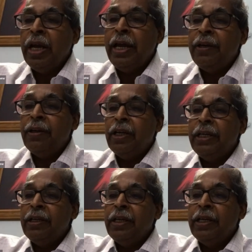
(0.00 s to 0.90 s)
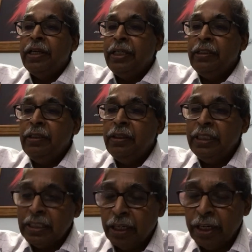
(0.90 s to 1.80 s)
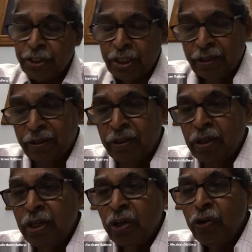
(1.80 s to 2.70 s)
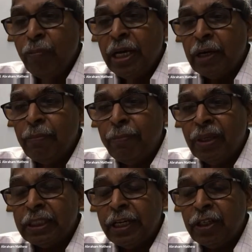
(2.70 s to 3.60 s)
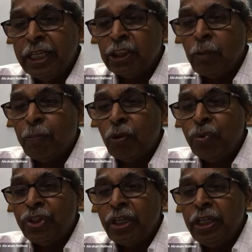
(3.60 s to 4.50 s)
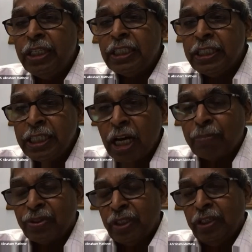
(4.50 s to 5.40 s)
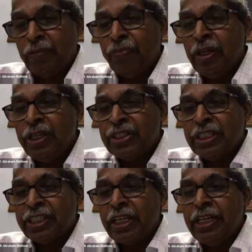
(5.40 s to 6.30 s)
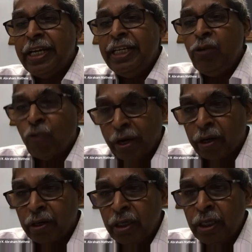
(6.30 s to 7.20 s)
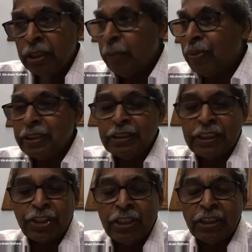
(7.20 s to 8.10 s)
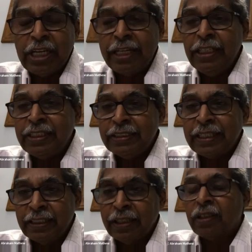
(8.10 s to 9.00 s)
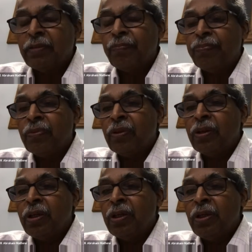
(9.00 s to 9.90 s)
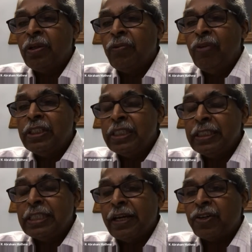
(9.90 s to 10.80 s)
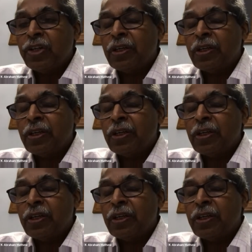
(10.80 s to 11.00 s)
And in this connection, you may remember that there is a provision in the CRPC, section 91. The present section is 96, I think, which says that